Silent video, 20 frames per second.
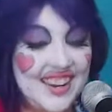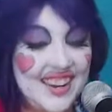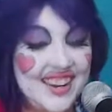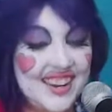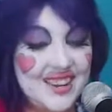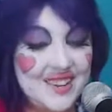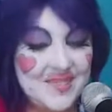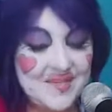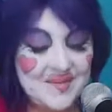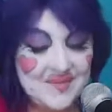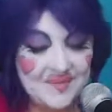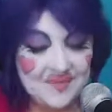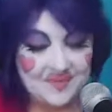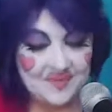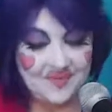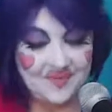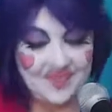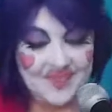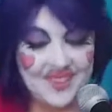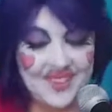I
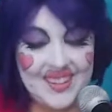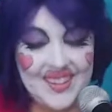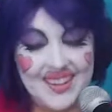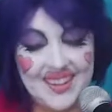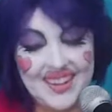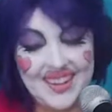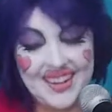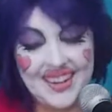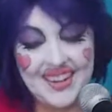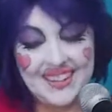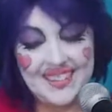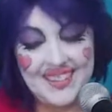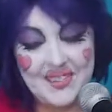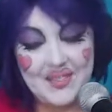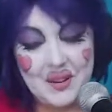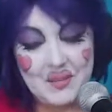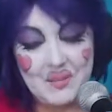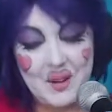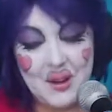tell you what,